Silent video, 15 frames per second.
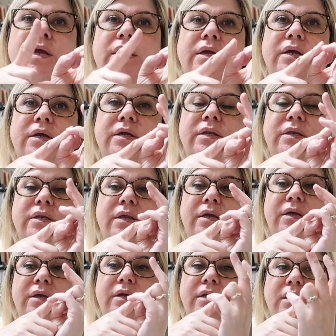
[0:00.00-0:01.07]

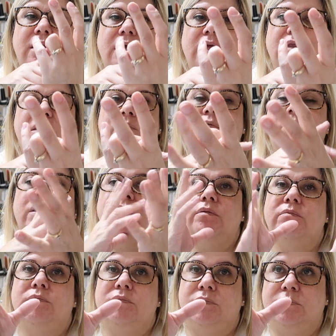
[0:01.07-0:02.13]
And, yeah, then we
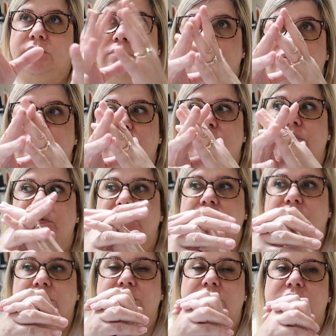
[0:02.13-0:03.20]
got
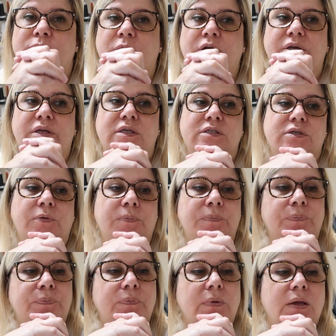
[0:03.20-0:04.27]
Shirley's party. So,
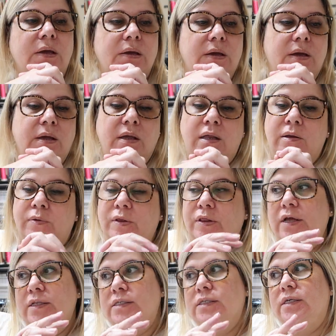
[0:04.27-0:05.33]
anyway,
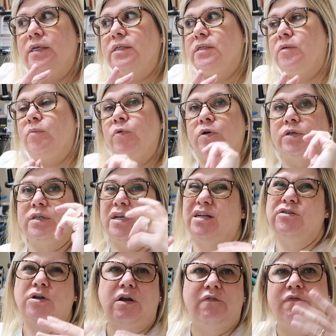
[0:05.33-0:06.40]
let's get some work done.
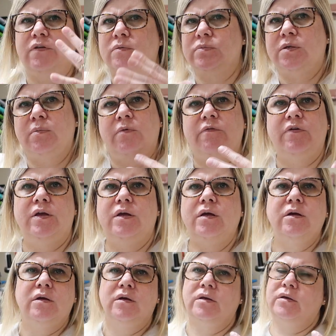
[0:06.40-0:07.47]
I'll try to film some of it
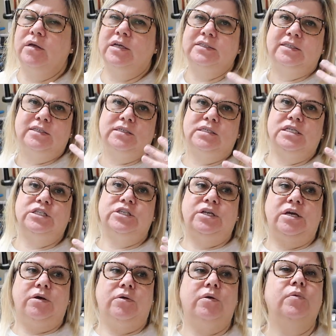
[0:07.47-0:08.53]
as it's
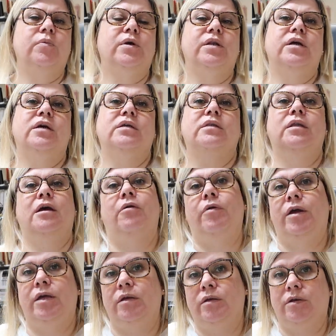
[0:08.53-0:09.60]
stitching out or whatnot. That
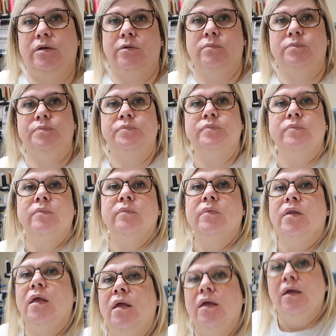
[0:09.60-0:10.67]
way, you
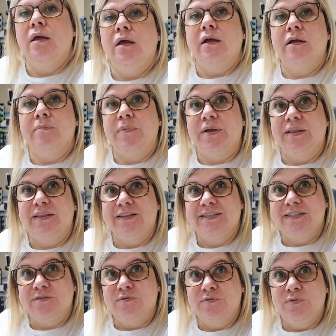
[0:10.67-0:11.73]
know. But
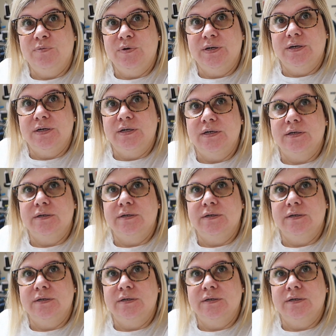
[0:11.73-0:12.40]
let's go to work.